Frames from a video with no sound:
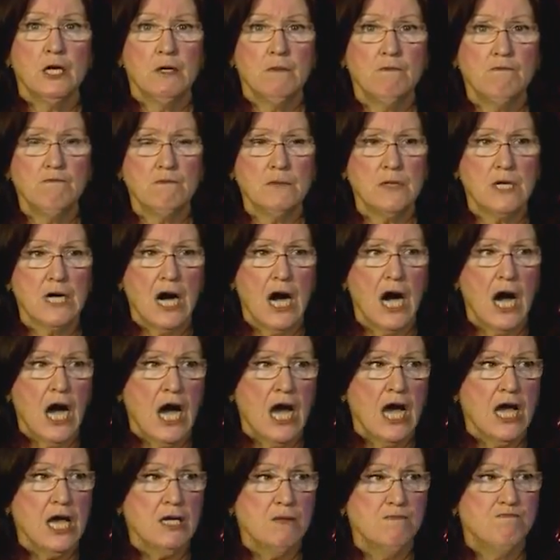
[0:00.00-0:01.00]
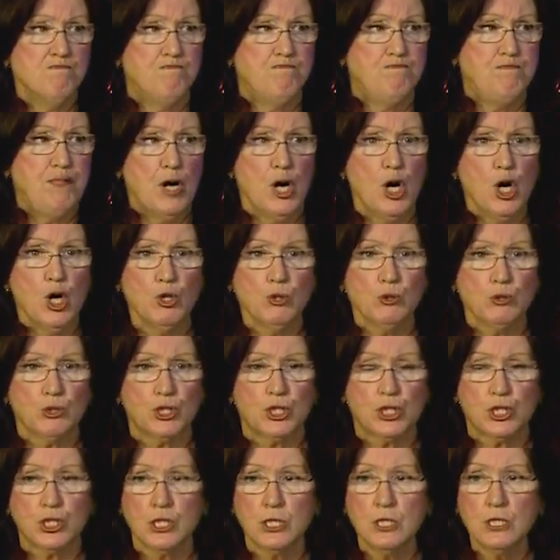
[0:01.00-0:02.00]
my
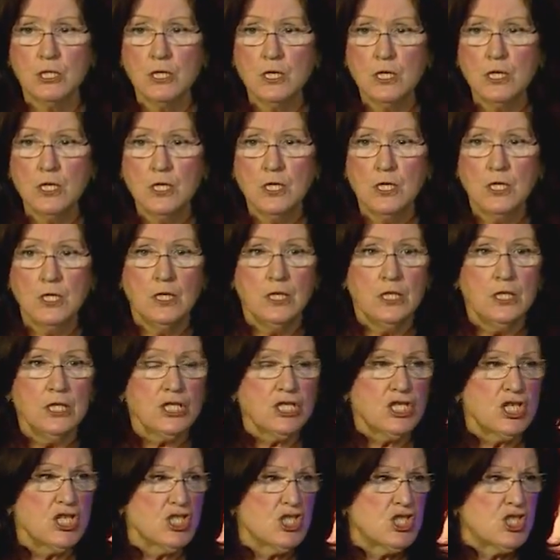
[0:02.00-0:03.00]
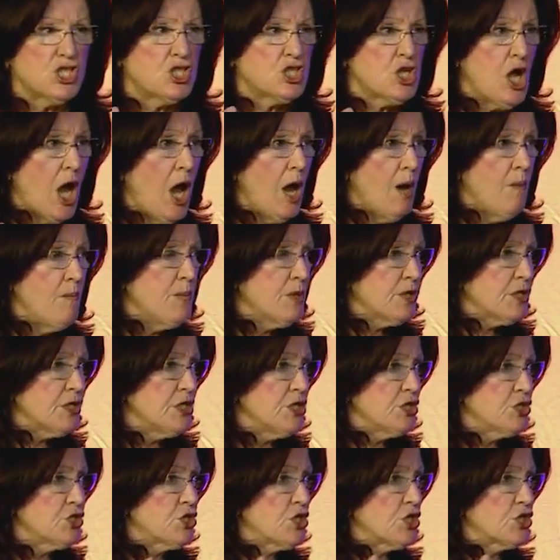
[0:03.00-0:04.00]
boots. He says,
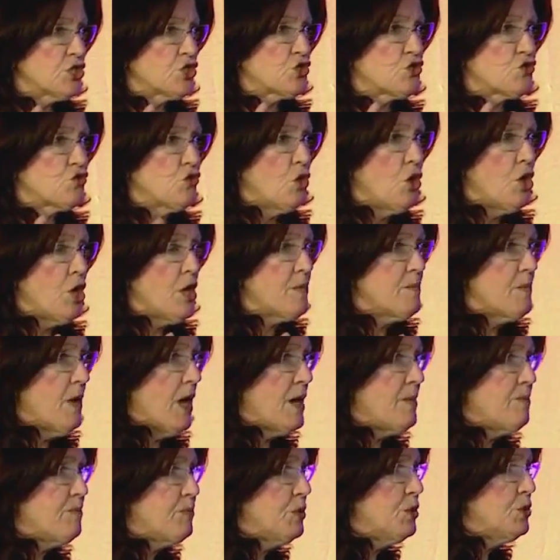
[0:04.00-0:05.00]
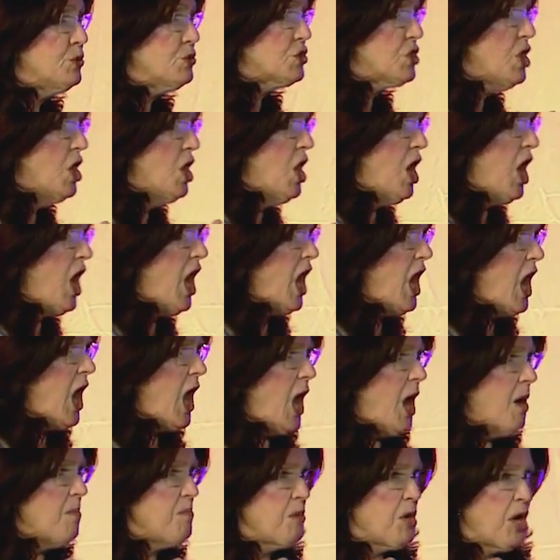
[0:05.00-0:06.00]
Somebody's destroyed my boots.
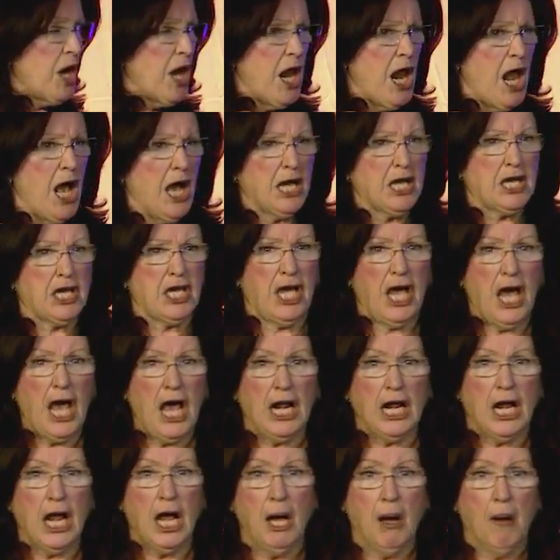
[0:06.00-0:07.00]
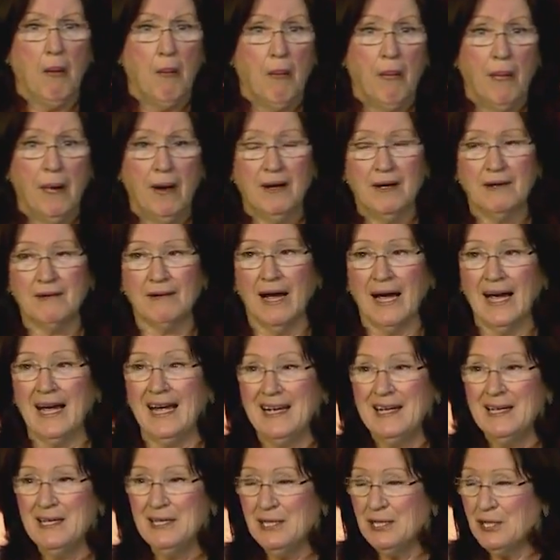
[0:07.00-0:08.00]
I'm going to kill them. Right?
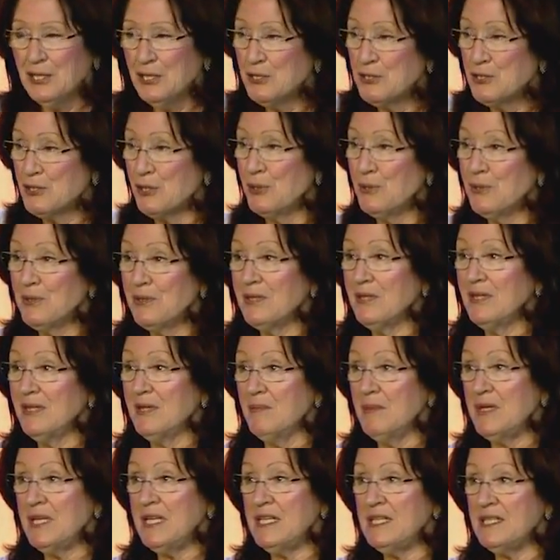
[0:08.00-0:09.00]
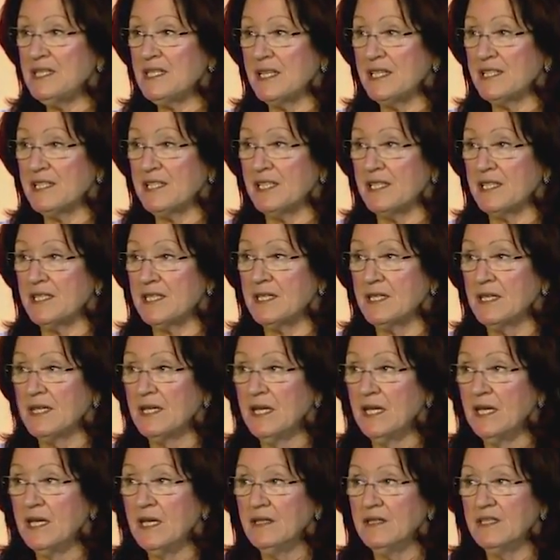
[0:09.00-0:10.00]
So the minute he says this,
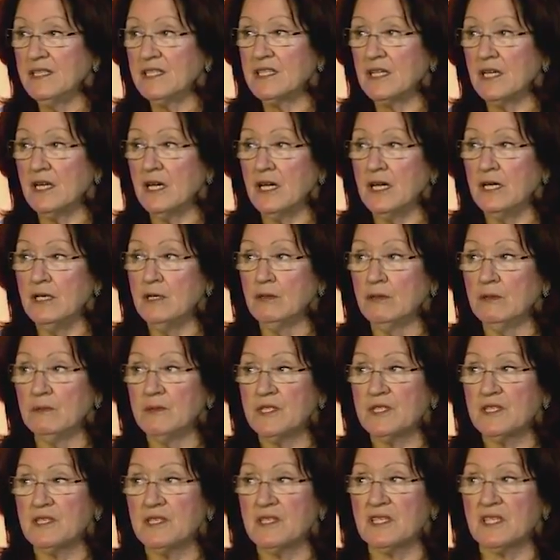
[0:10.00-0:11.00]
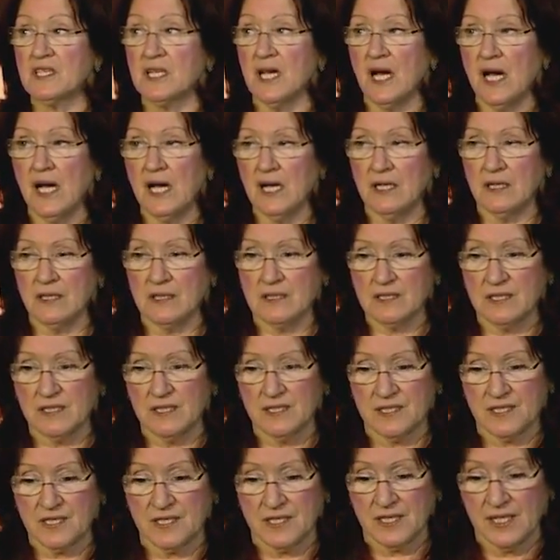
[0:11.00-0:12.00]
there's an enormous silence that
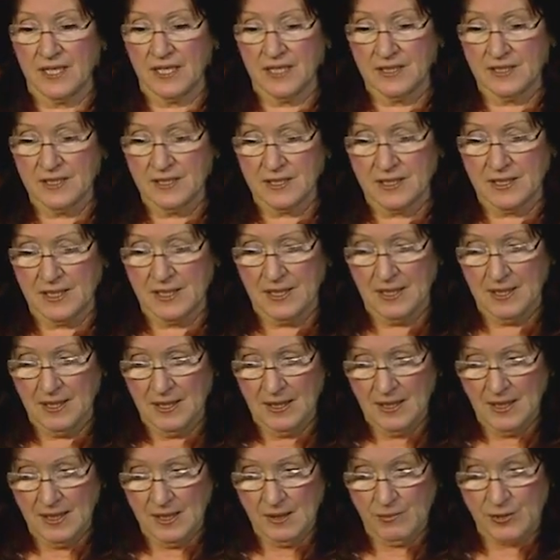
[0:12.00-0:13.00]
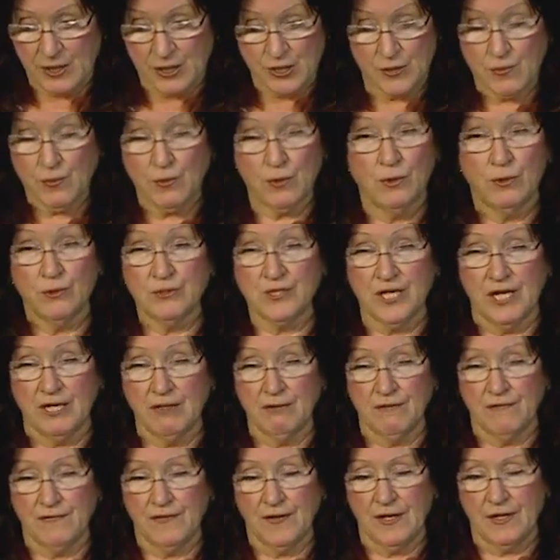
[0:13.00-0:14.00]
descends because we're all
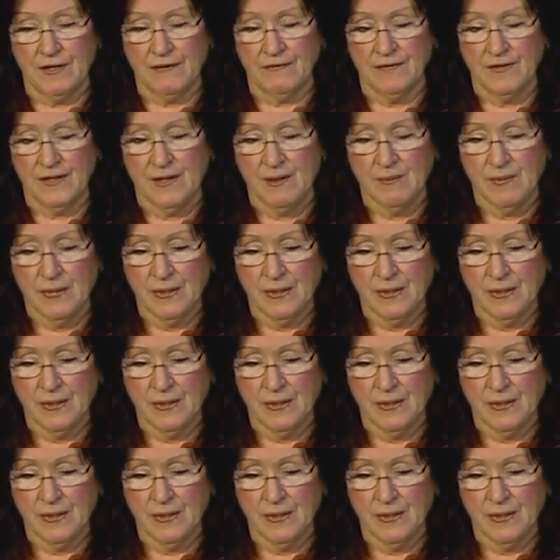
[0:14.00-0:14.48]
terrified of him,